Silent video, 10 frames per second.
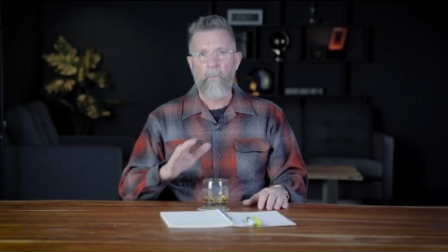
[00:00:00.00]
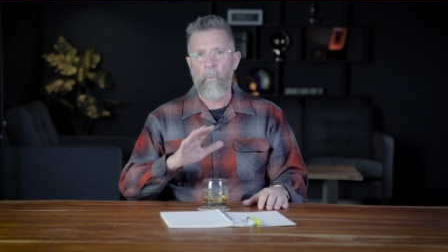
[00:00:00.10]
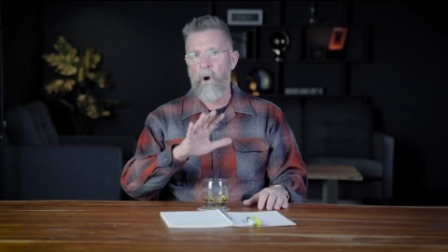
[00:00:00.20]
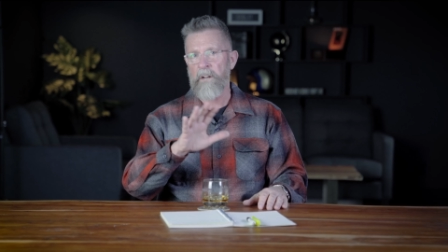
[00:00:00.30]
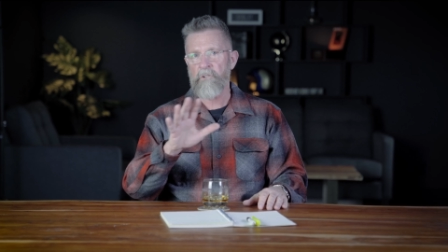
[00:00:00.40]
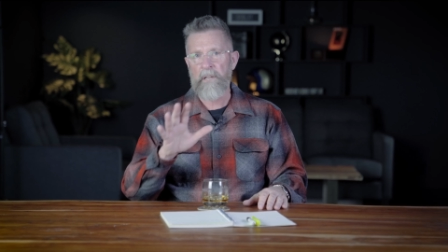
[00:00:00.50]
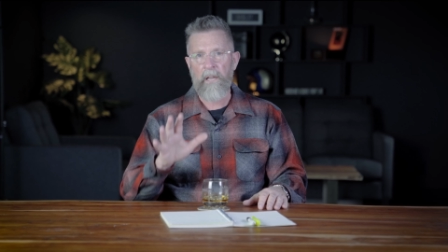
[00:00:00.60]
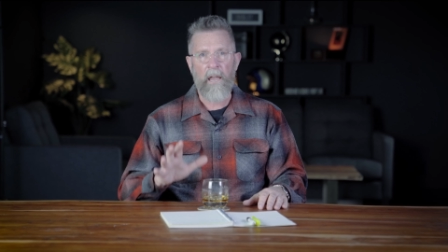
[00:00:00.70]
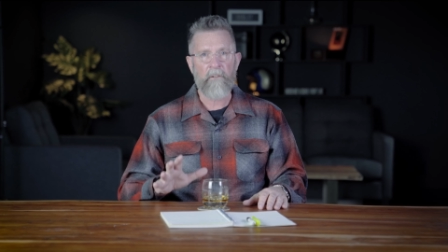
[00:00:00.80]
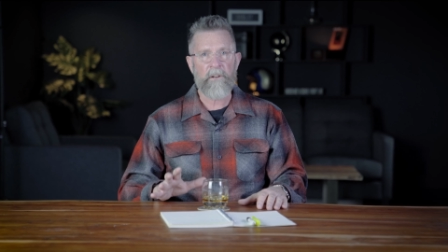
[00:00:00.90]

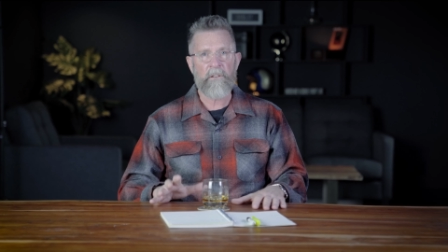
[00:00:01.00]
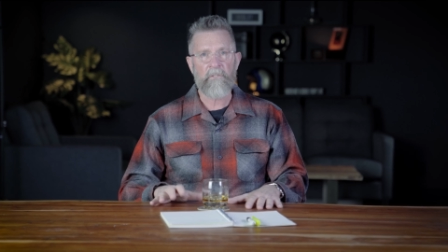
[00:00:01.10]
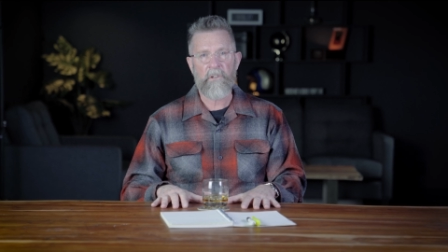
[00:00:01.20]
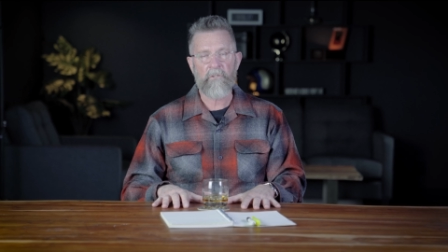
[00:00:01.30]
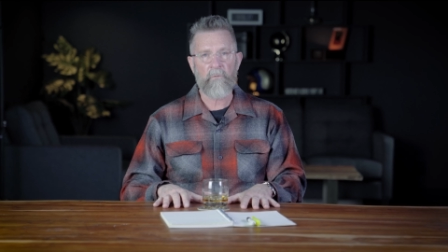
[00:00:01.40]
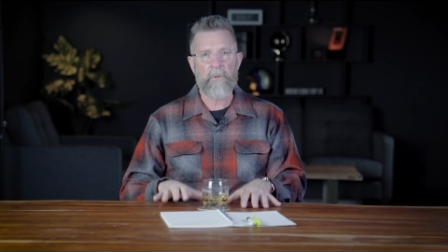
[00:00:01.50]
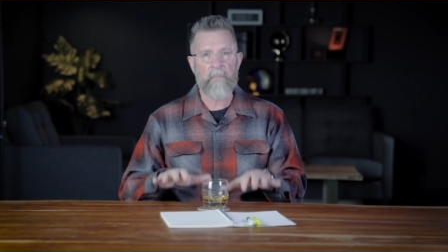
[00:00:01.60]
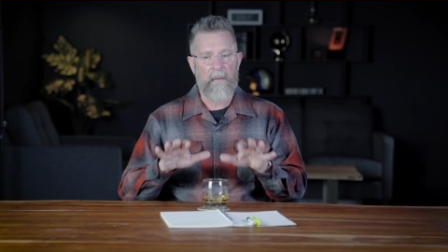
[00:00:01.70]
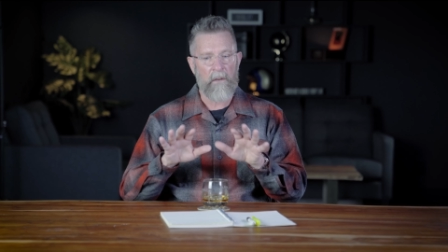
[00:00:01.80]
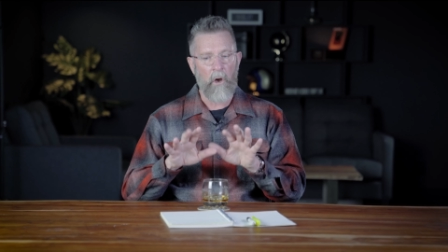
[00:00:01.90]
Watching every decision we
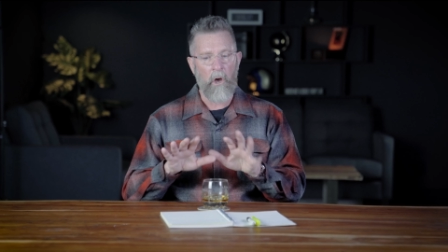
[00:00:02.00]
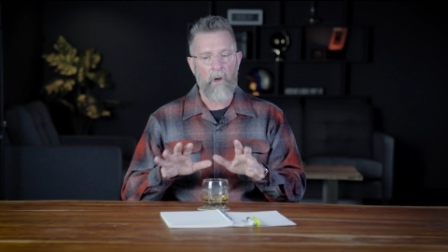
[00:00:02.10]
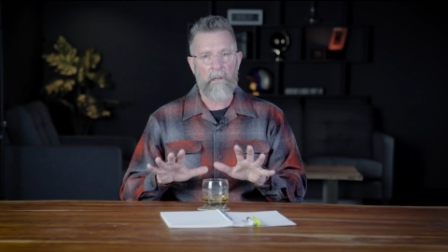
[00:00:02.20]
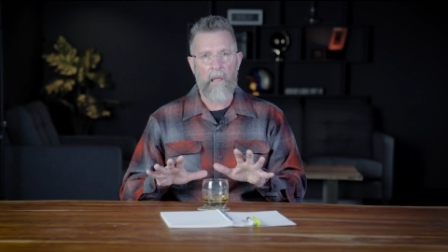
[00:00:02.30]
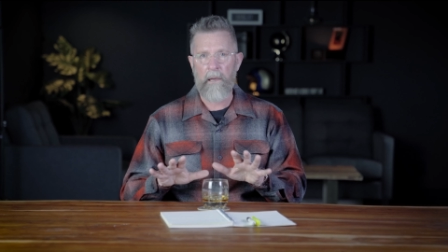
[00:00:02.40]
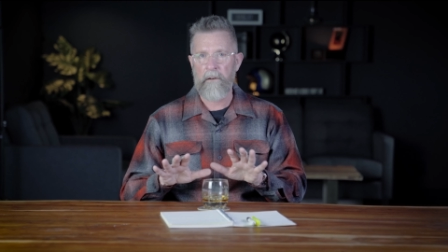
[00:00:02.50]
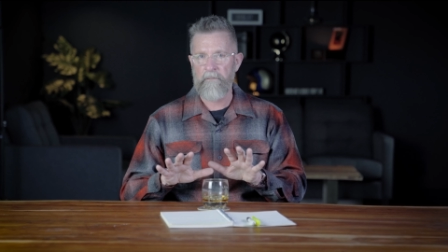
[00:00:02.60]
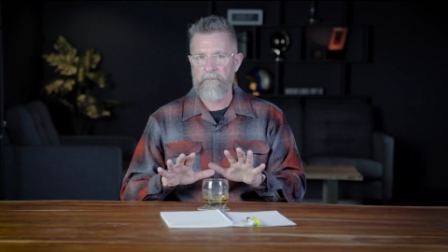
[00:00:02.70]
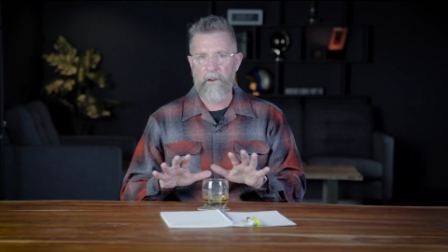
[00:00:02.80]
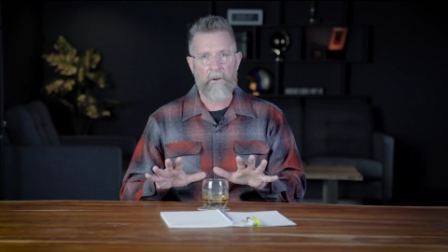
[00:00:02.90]
make
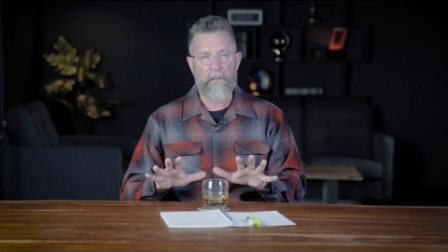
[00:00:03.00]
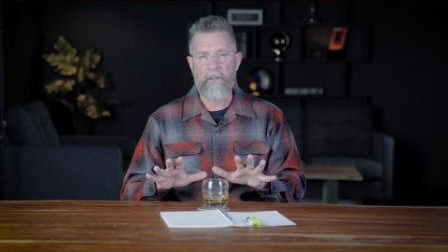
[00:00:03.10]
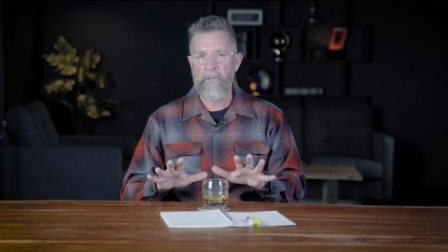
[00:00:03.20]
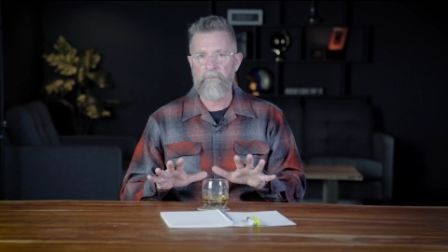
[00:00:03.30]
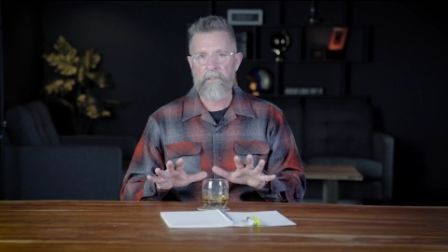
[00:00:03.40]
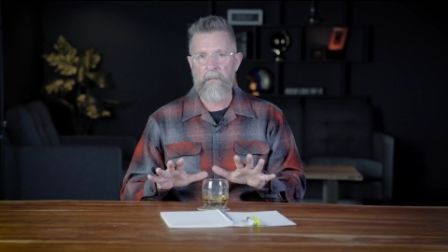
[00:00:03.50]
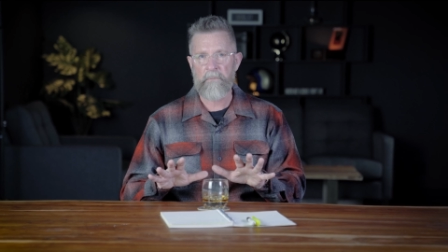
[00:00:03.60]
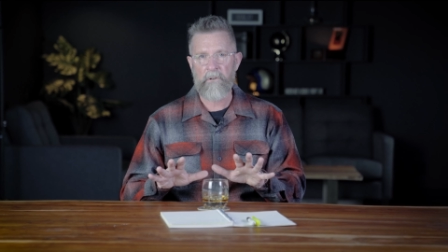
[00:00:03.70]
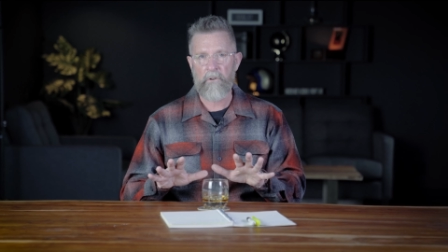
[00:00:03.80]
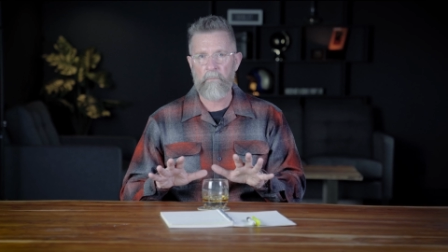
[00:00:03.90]
online, very easy for
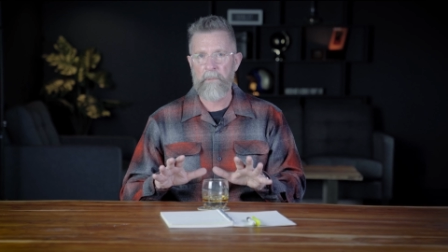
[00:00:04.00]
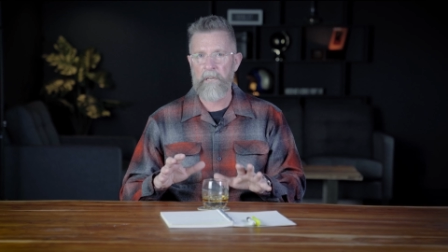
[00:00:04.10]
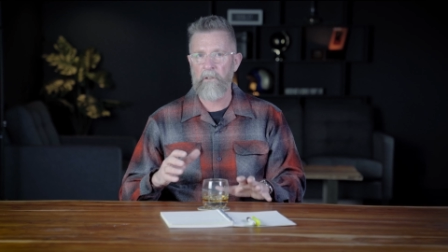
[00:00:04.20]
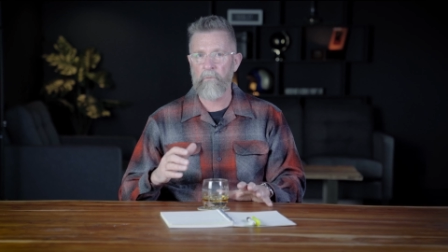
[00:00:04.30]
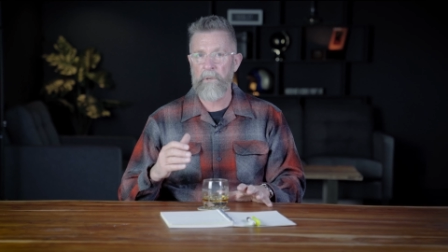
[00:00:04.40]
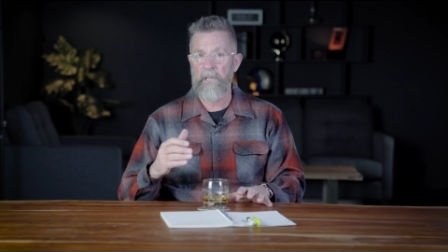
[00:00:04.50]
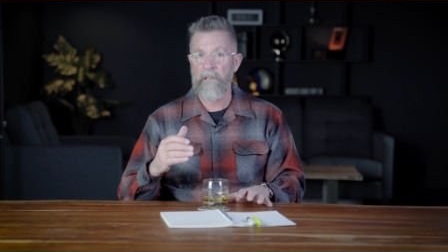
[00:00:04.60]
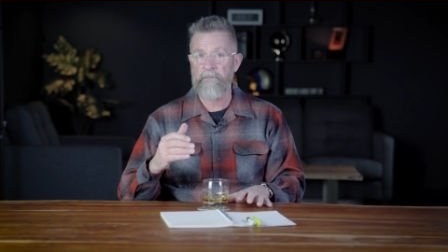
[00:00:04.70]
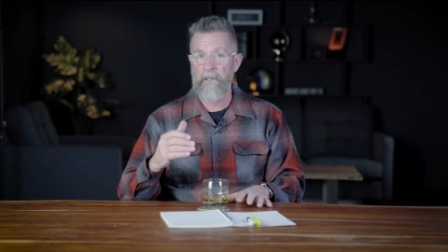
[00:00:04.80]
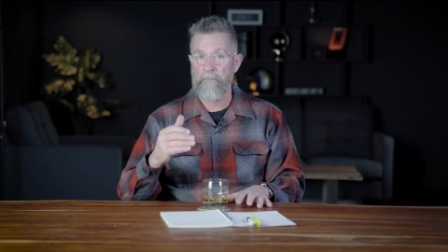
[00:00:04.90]
them to do because we
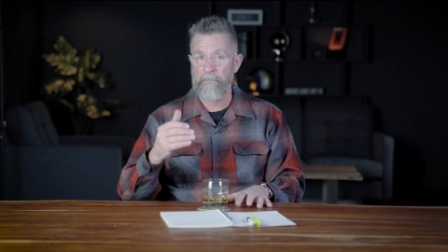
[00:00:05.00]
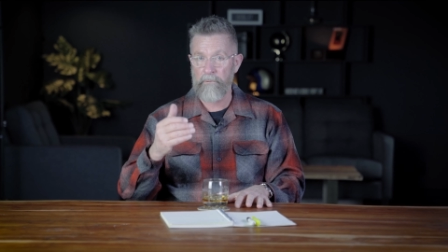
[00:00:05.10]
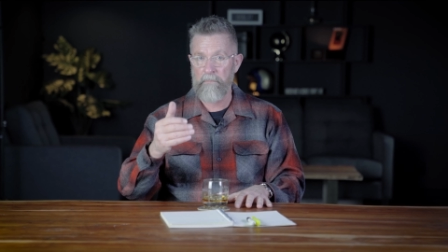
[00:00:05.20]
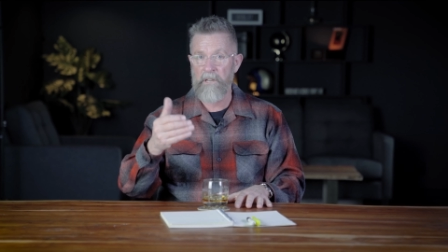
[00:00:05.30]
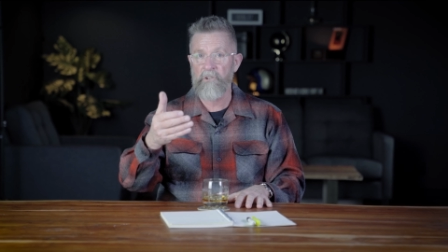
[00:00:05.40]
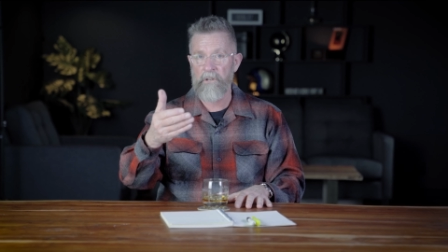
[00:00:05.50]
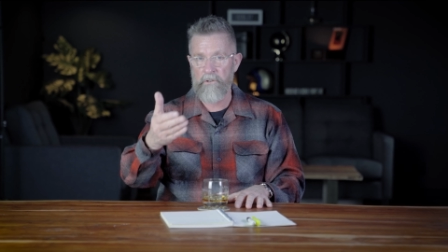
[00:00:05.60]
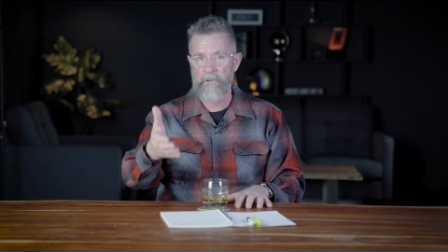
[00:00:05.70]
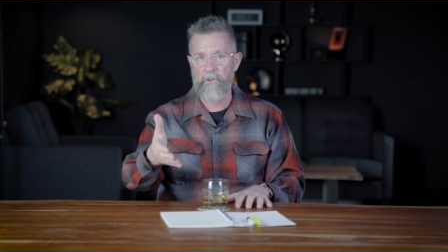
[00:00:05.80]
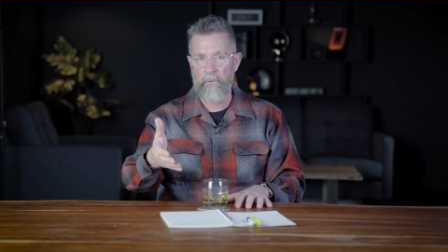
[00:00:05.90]
give them permission
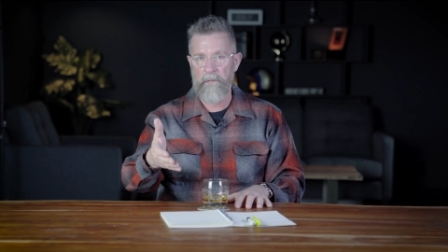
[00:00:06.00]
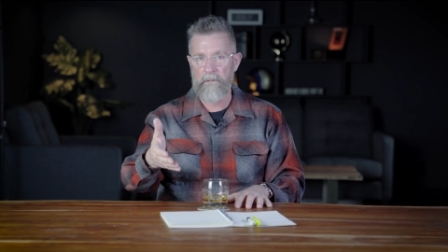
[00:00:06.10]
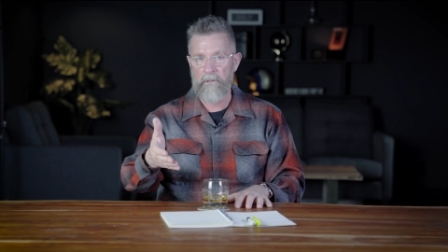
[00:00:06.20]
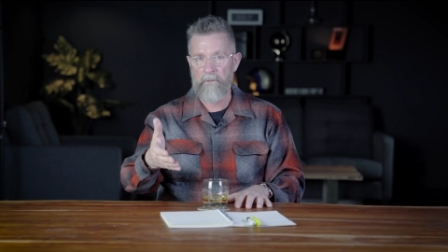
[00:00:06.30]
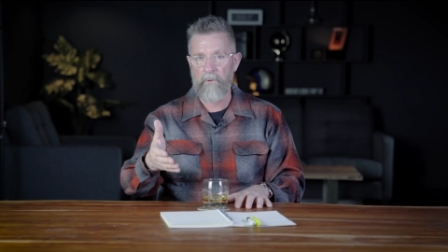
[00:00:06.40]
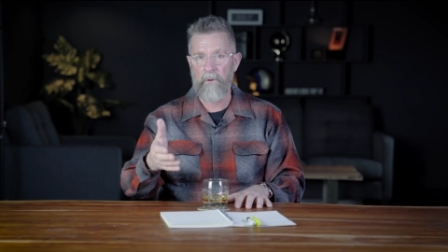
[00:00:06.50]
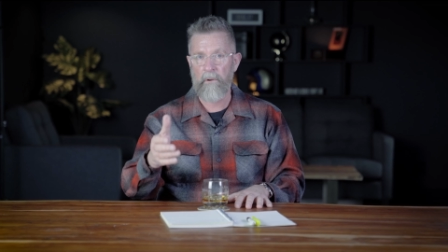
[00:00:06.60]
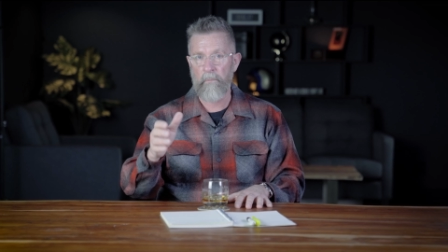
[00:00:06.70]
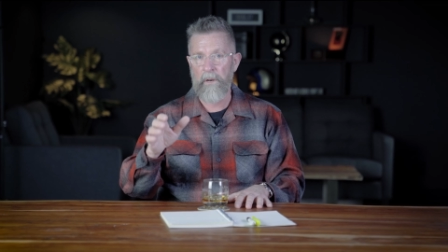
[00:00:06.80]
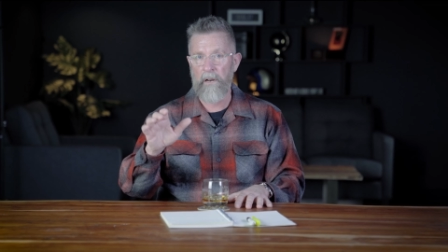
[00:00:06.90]
to do it when
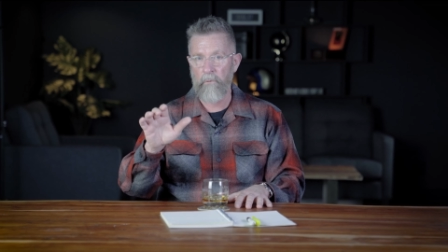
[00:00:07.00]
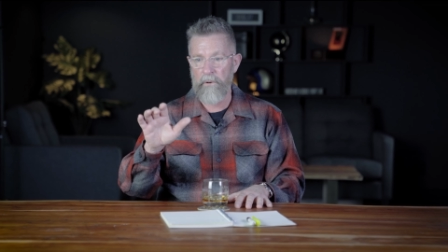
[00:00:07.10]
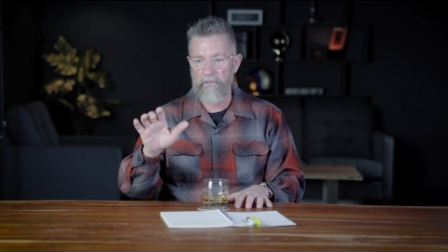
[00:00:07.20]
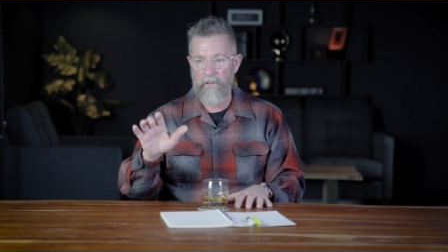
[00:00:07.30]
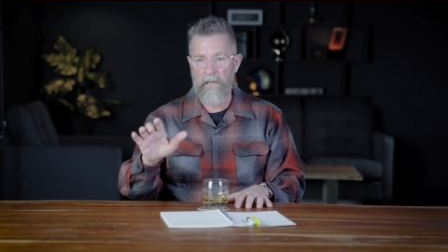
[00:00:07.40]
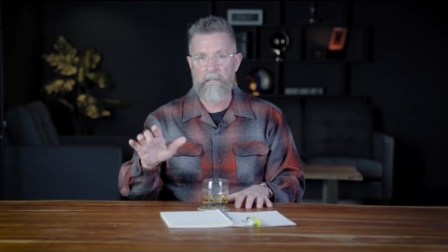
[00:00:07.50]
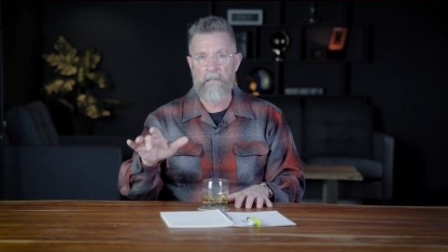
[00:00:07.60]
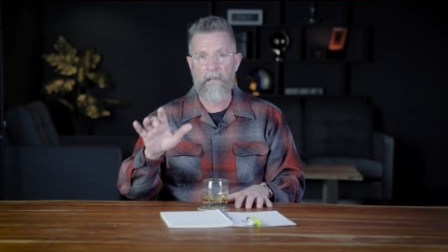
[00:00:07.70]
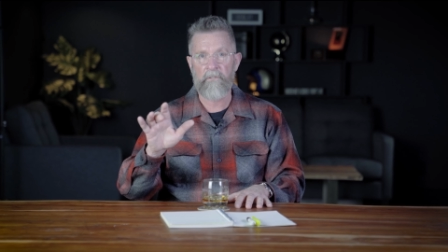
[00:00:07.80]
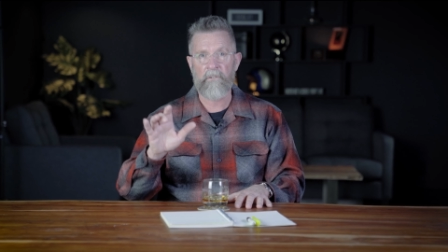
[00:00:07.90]
we, whenever we say
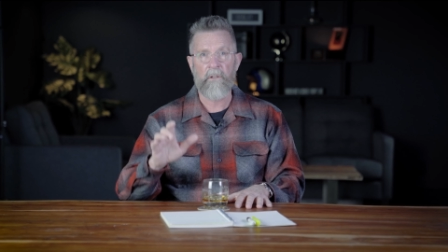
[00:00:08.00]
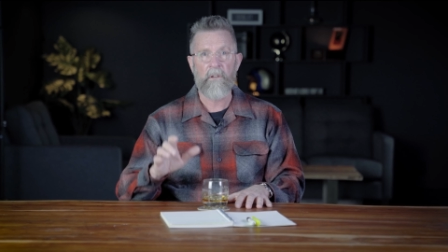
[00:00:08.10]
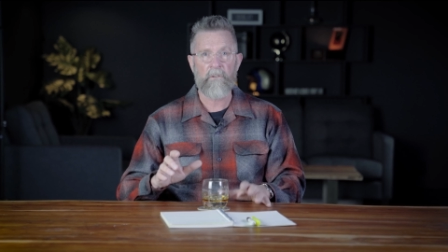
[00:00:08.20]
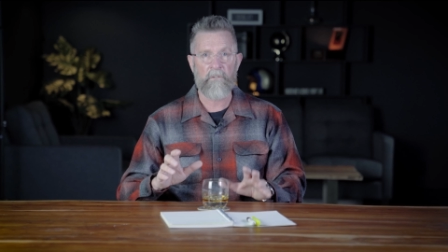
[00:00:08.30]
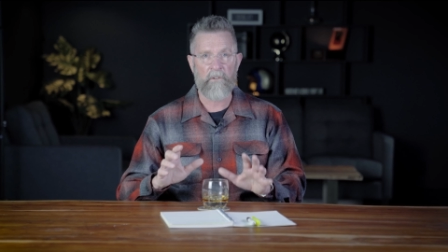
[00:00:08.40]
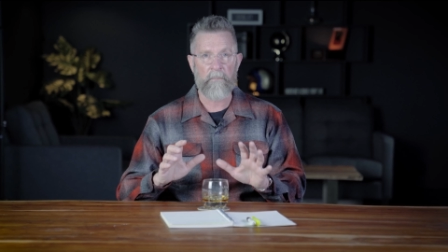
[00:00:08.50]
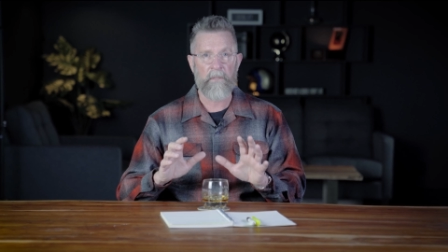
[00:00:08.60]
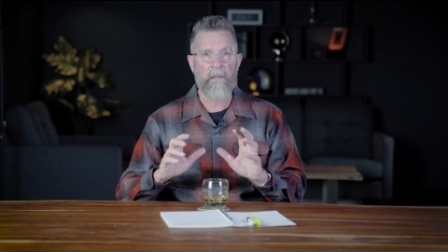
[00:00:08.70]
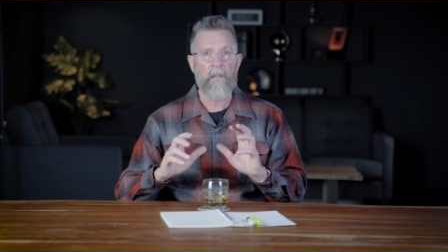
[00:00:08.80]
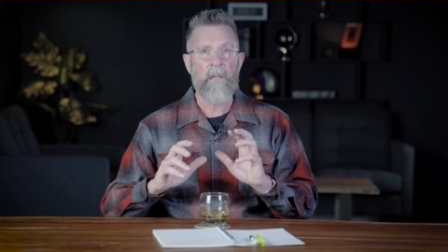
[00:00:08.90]
yes to
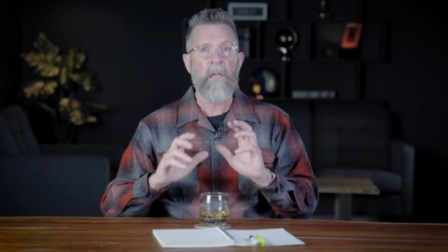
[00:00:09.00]
something